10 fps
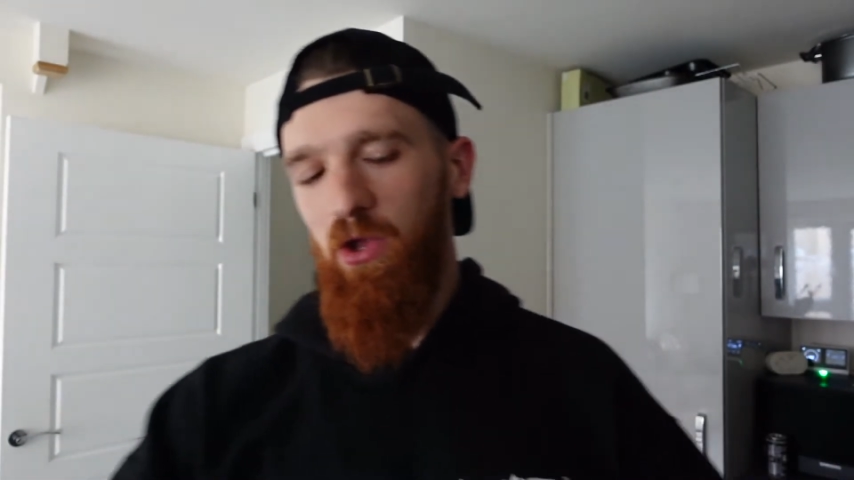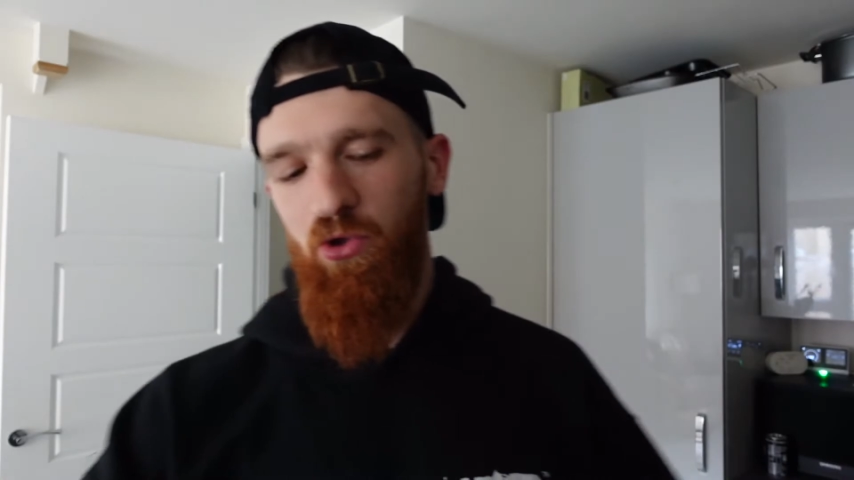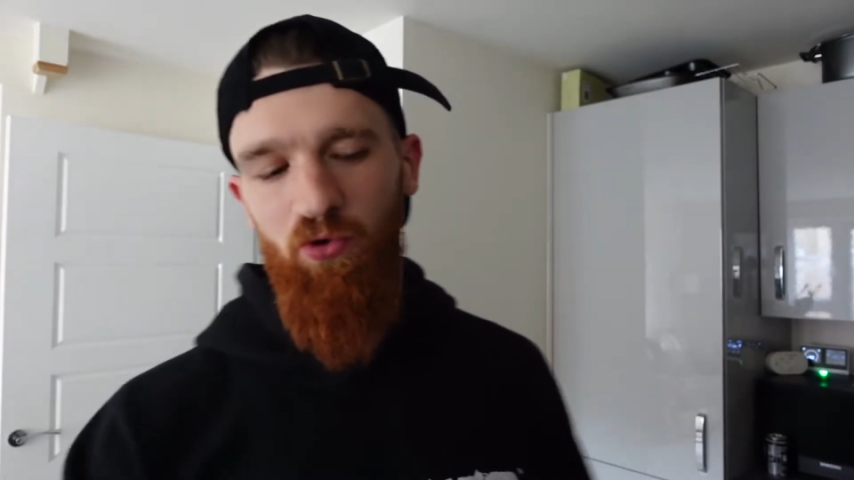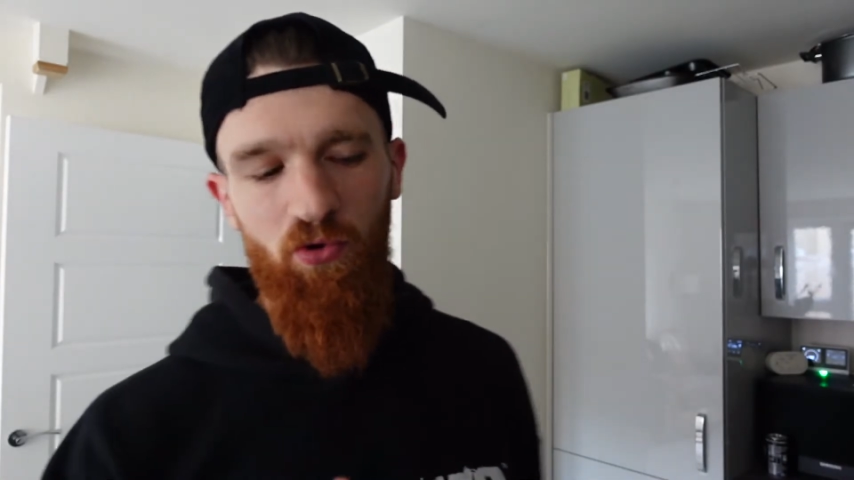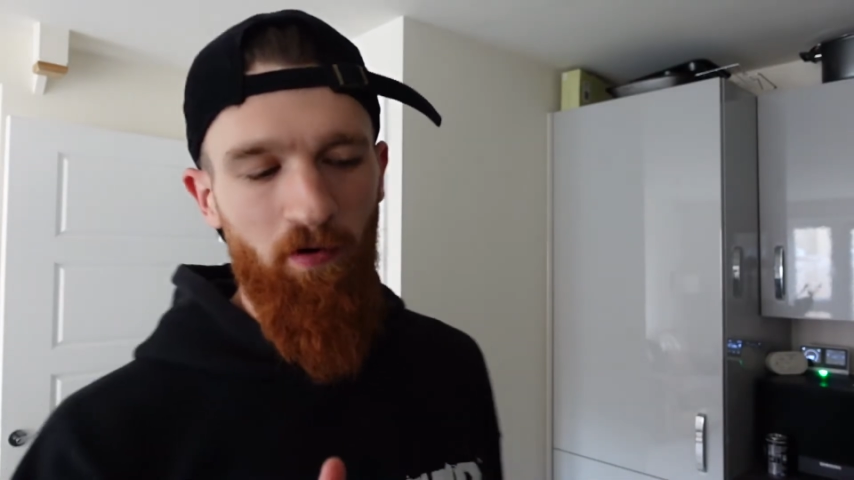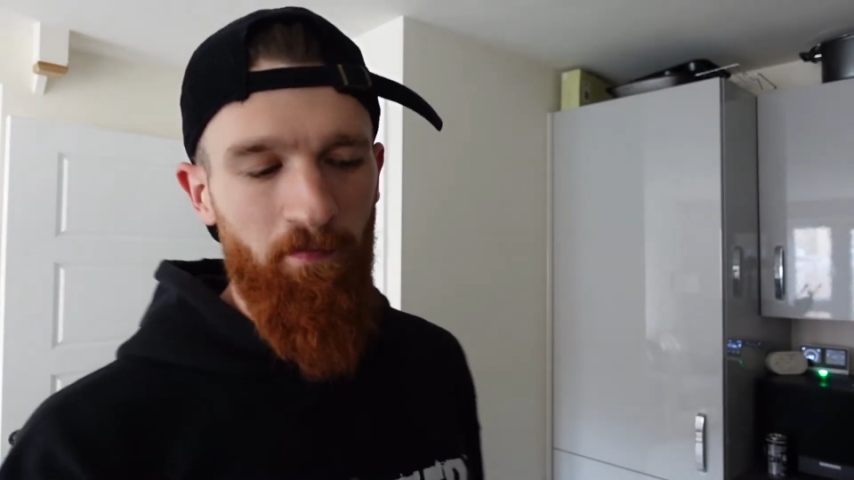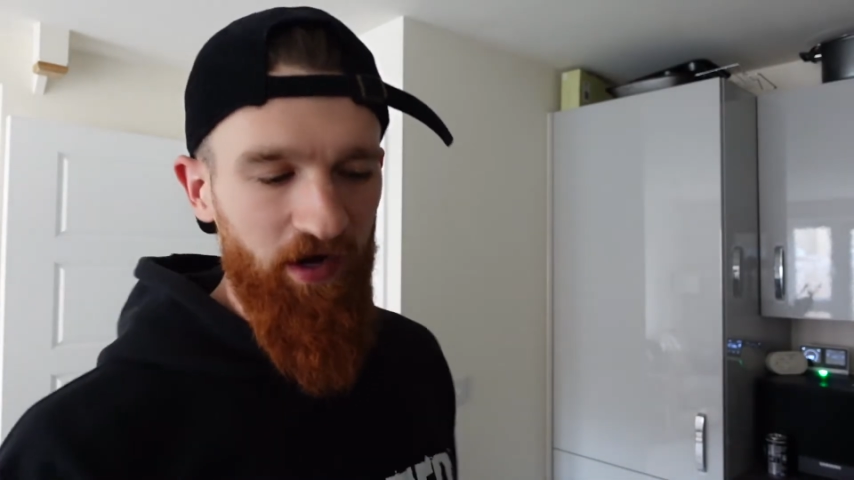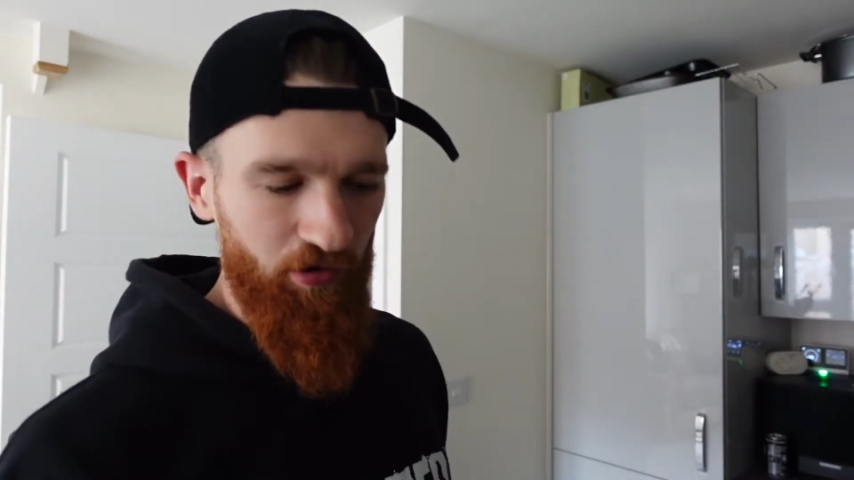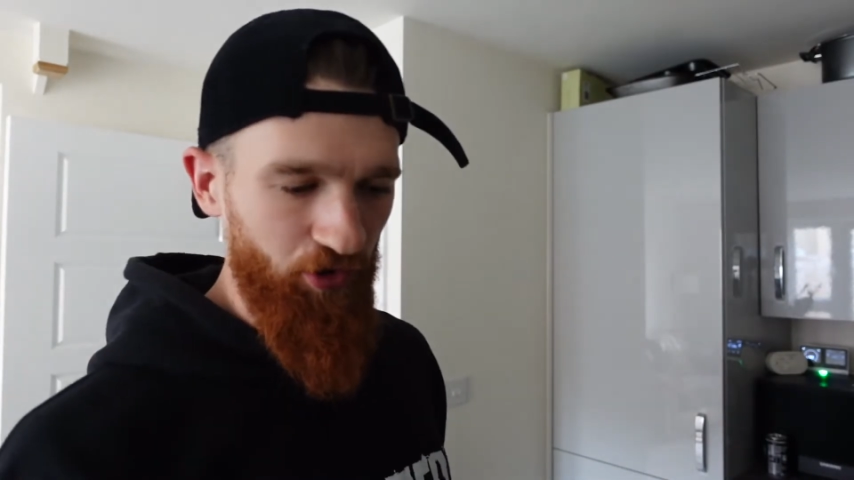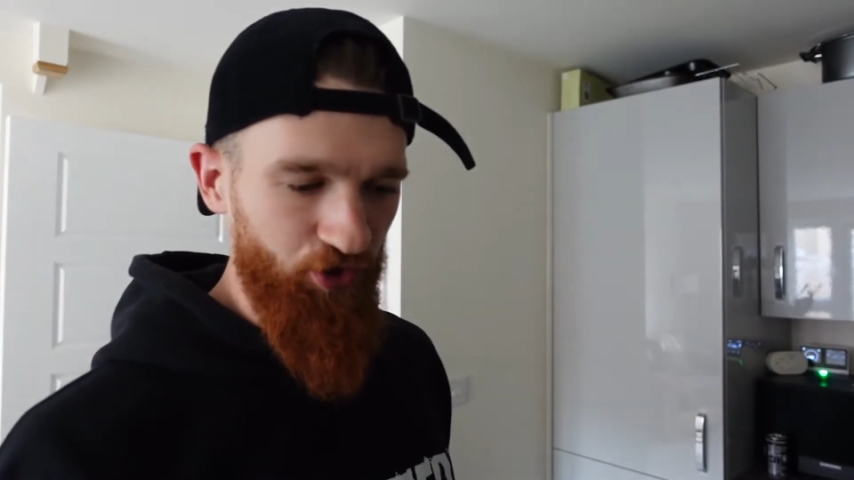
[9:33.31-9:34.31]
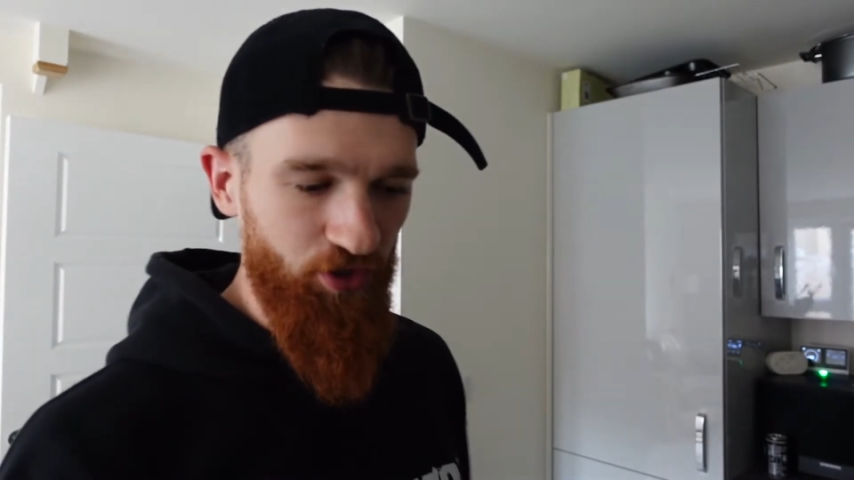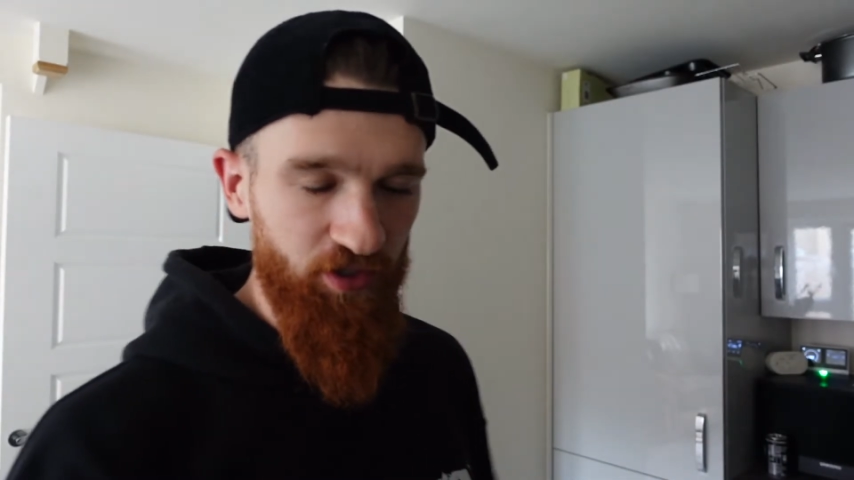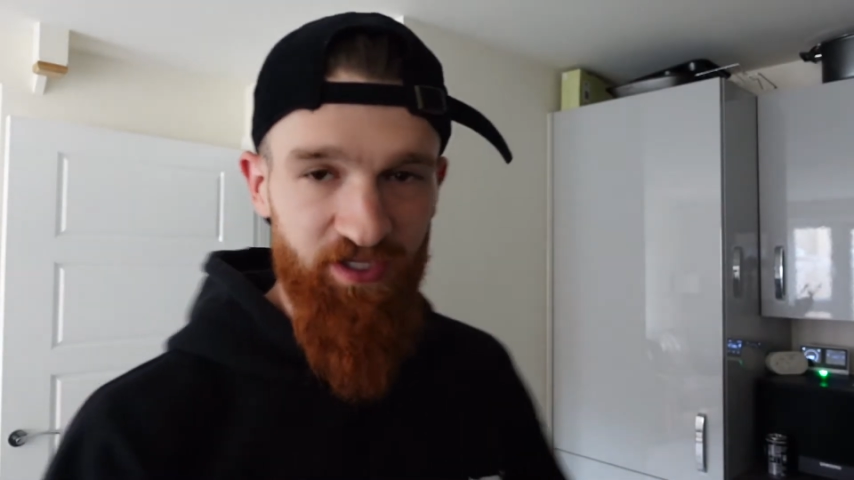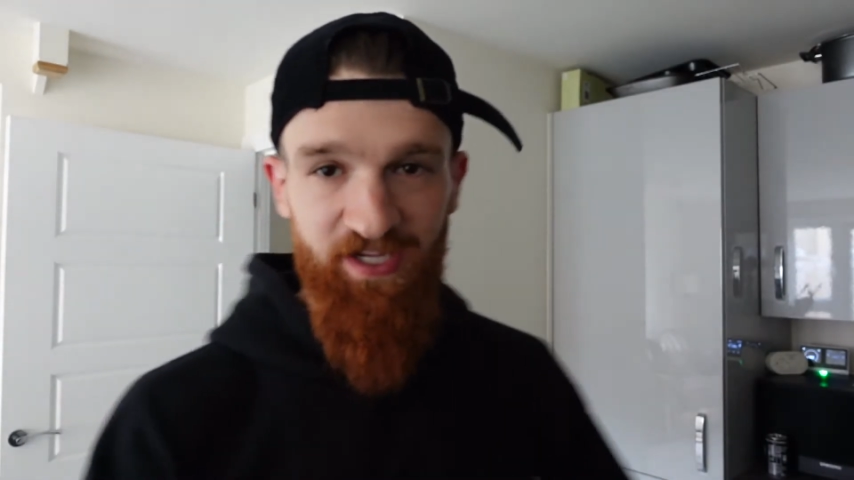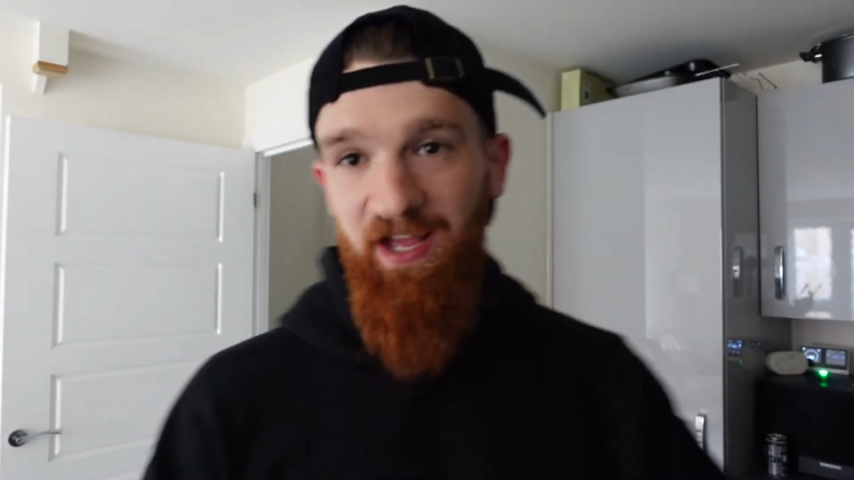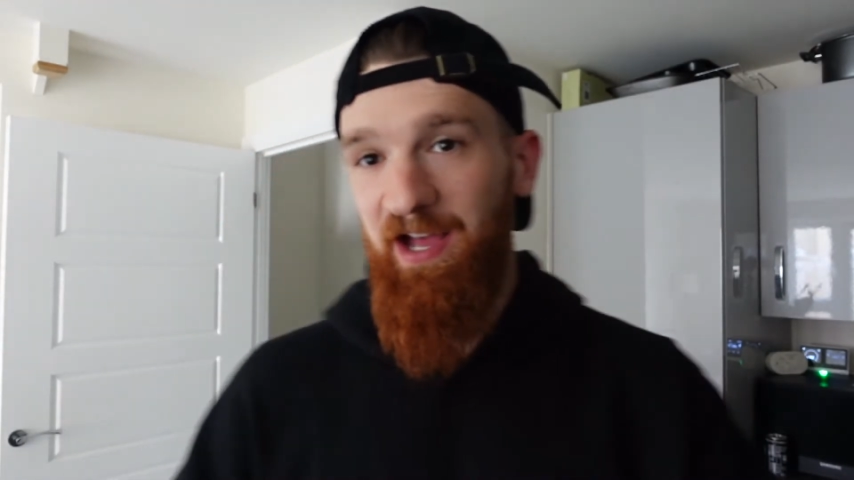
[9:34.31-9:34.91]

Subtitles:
your macronutrients